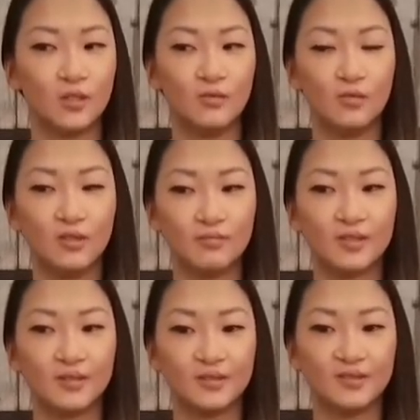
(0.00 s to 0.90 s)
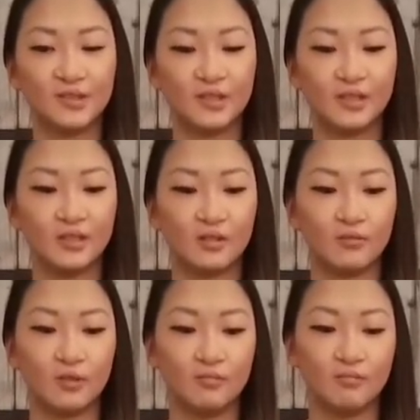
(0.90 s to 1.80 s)
not because they are
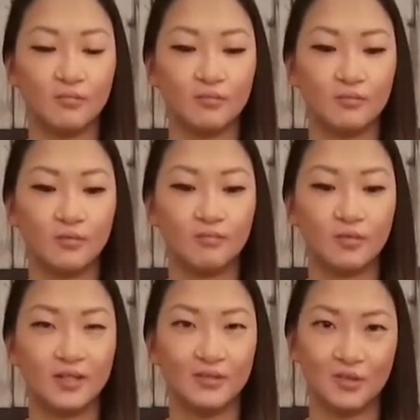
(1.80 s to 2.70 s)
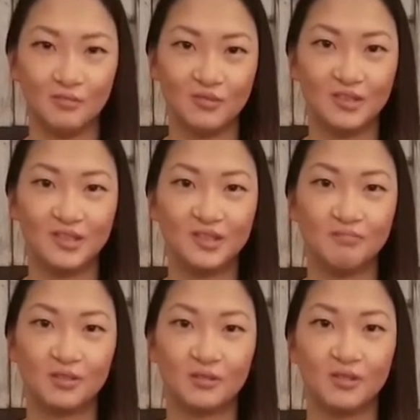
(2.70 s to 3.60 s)
run by adoptees,
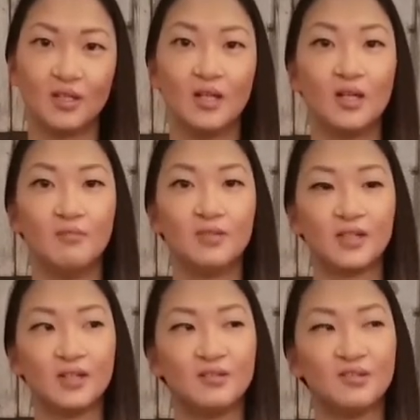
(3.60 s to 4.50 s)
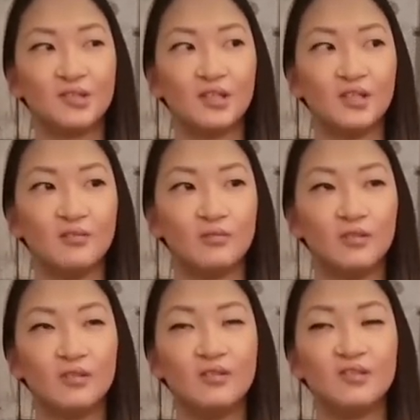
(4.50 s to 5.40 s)
but because they
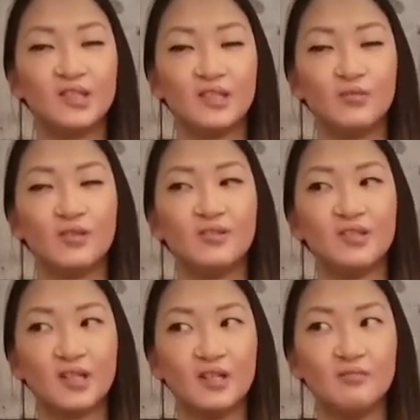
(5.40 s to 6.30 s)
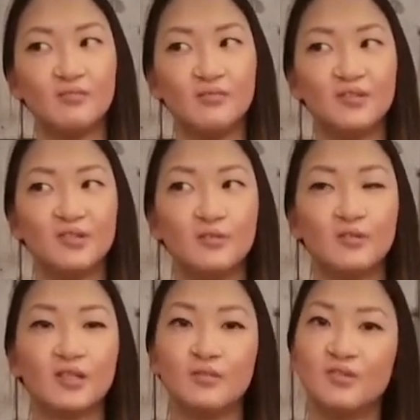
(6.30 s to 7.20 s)
really take their time to
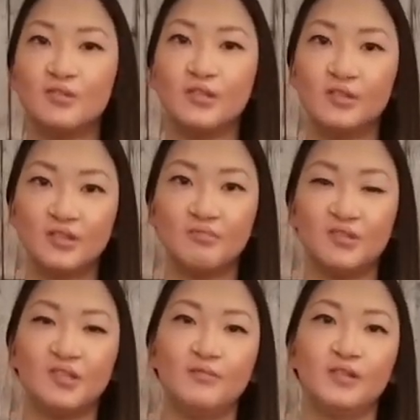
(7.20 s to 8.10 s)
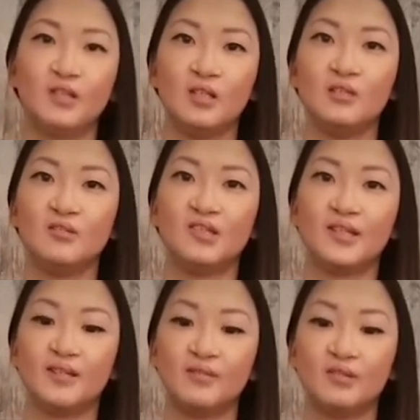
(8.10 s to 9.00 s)
look into your specific case
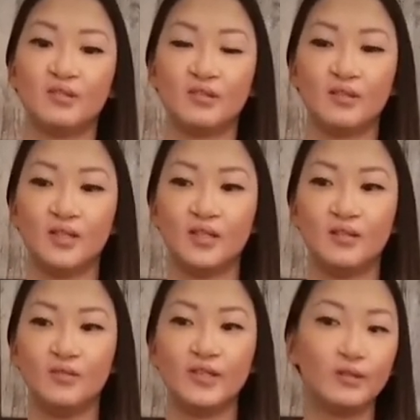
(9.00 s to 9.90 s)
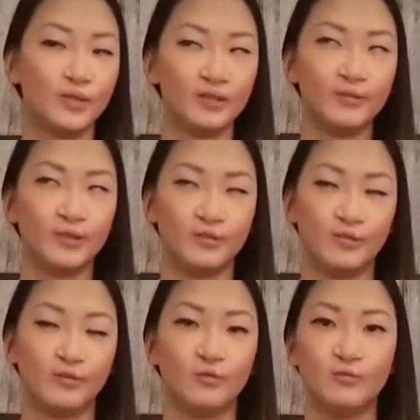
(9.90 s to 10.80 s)
and they are there for you
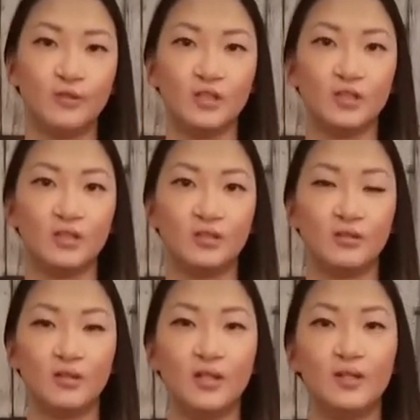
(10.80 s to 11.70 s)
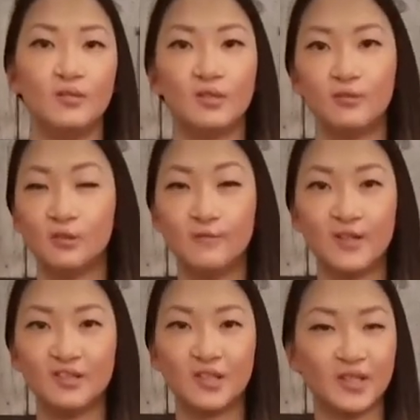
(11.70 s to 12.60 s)
the whole way. They're really
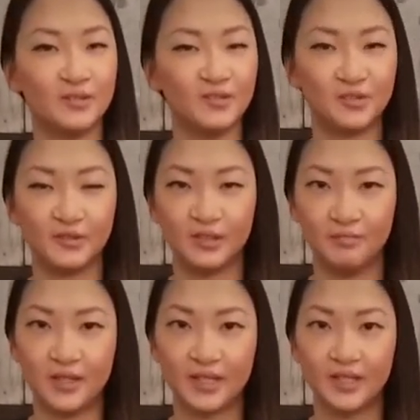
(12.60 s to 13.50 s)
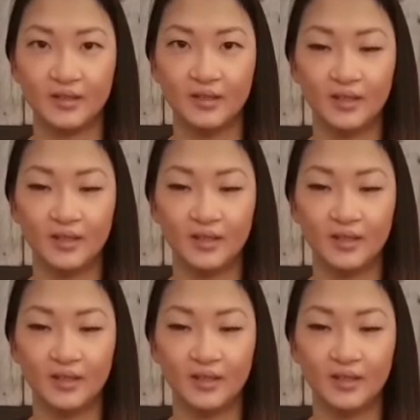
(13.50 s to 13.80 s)
fast at answering you back.